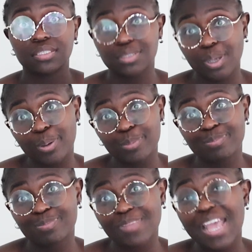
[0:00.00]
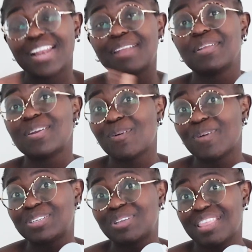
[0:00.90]
So let me know
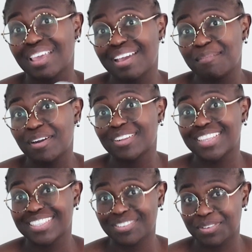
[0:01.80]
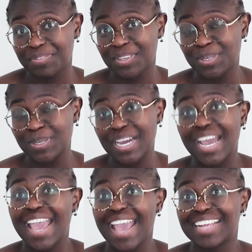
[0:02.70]
what you think about this review,
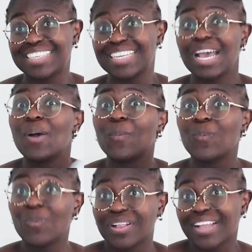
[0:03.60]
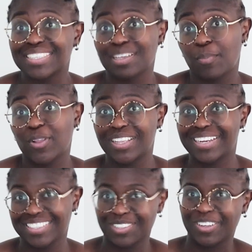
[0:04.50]
and we'll catch up on the
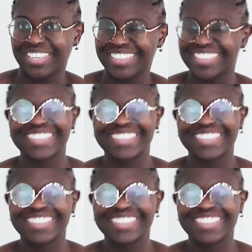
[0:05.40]
next one.